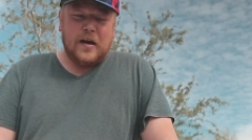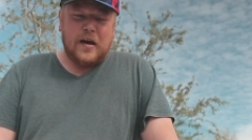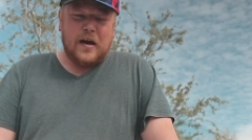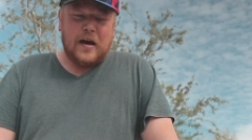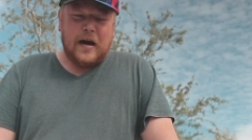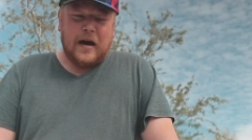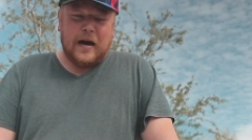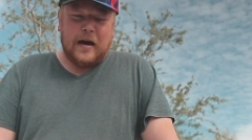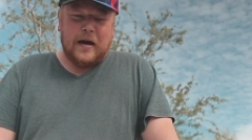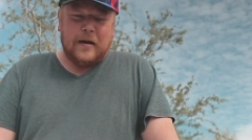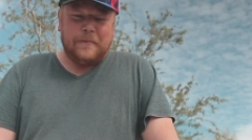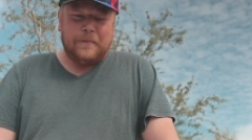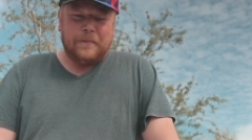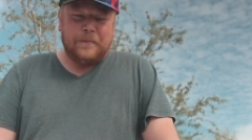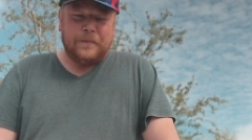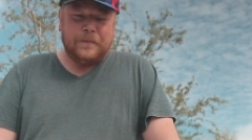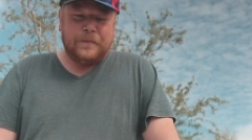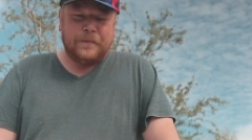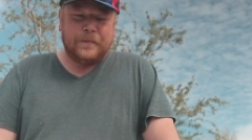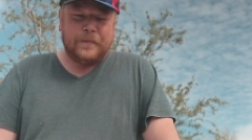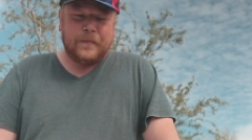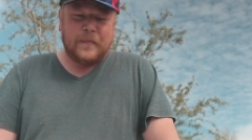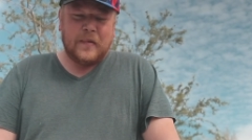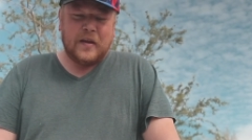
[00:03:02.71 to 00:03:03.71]

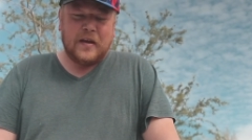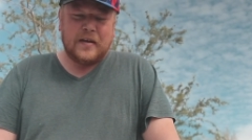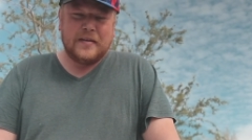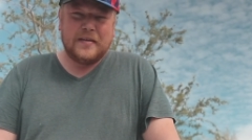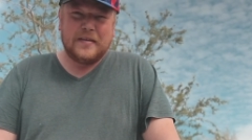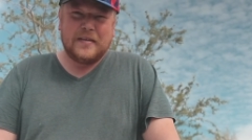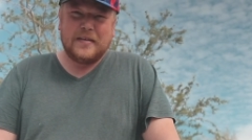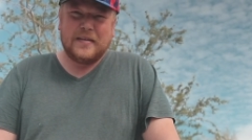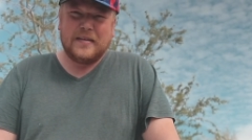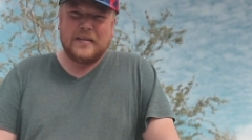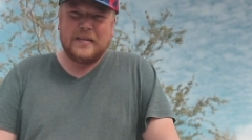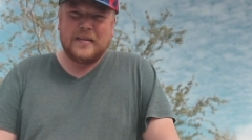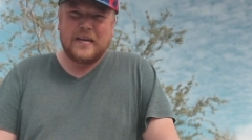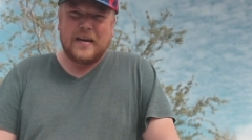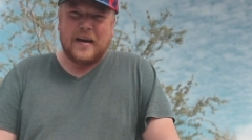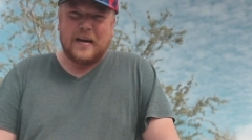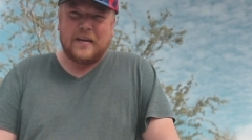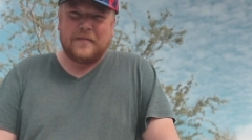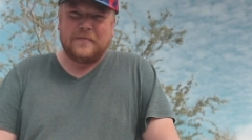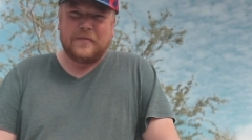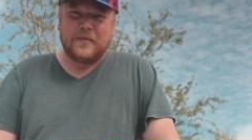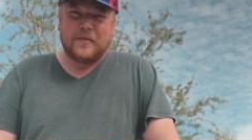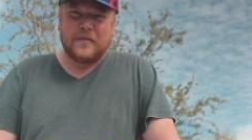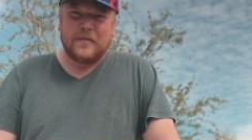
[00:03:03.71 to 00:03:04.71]

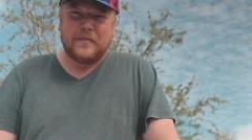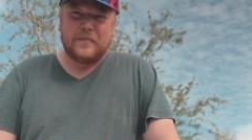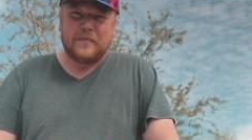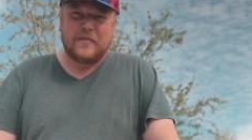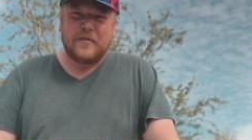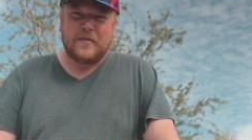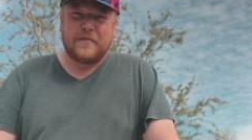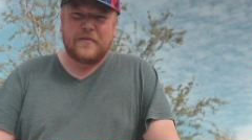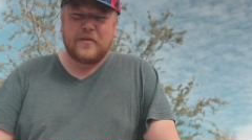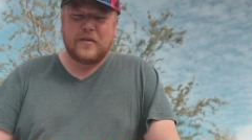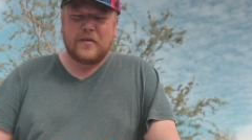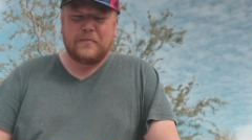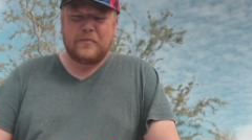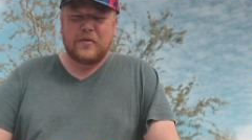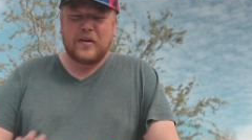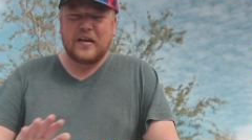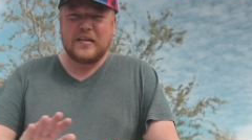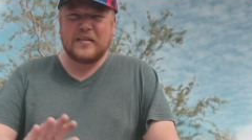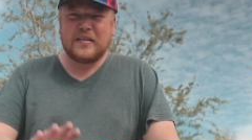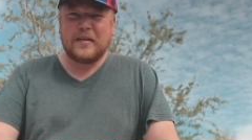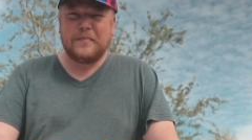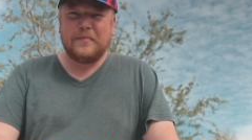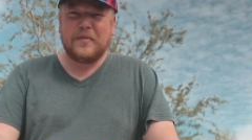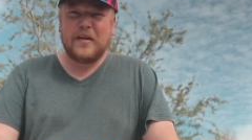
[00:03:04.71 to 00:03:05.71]
yeah, for the
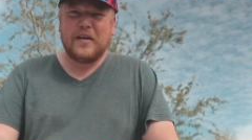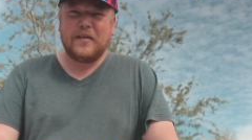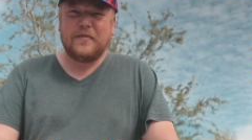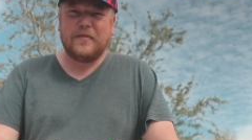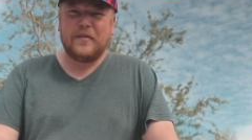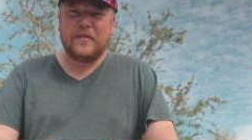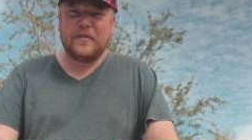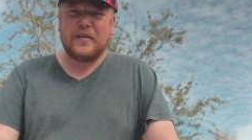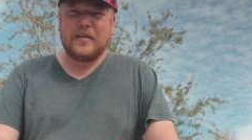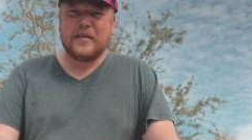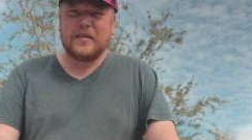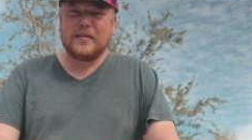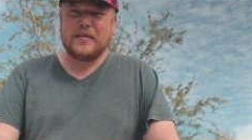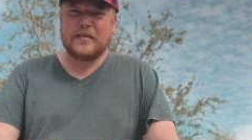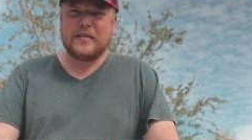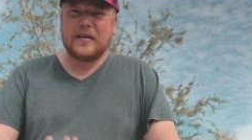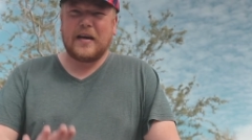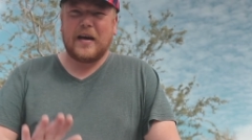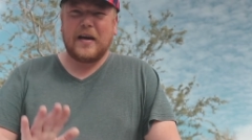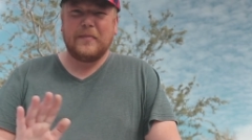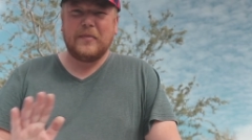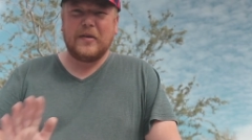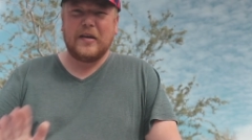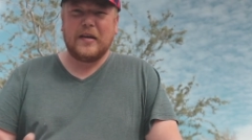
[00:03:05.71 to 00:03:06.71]
price I paid for this,
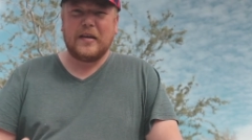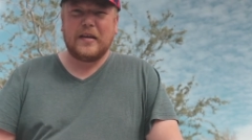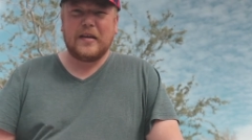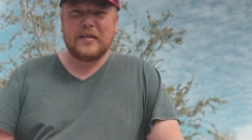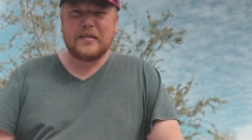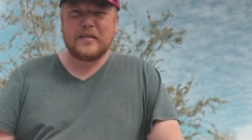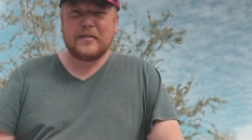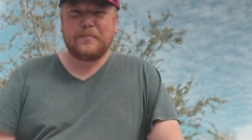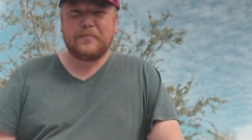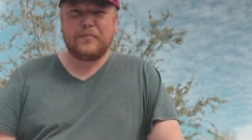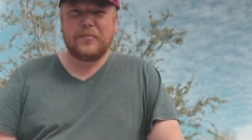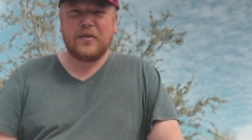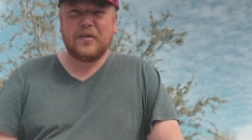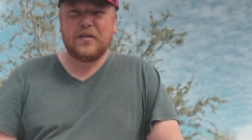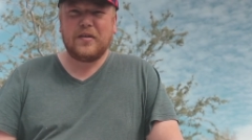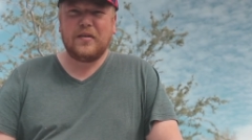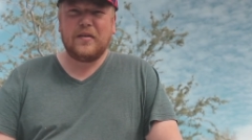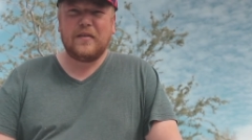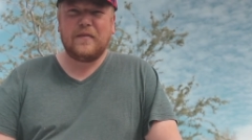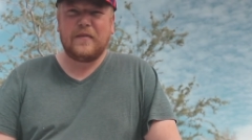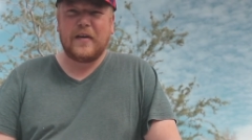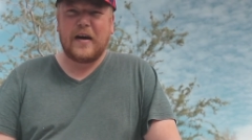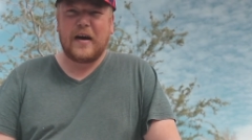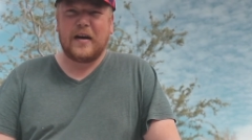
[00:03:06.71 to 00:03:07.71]
I mean, it's pretty
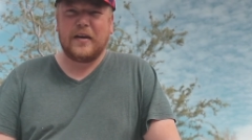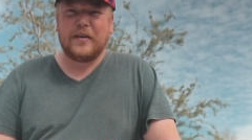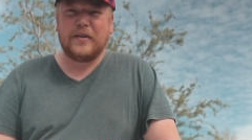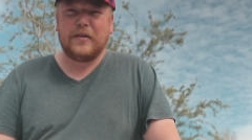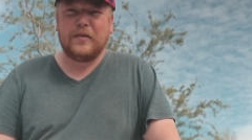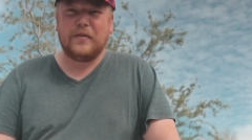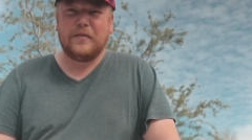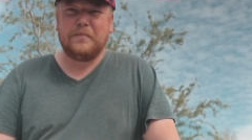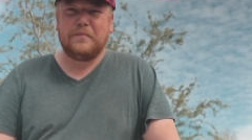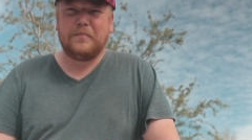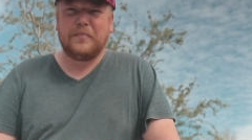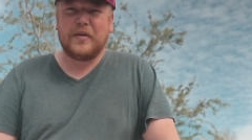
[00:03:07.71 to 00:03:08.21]
good value.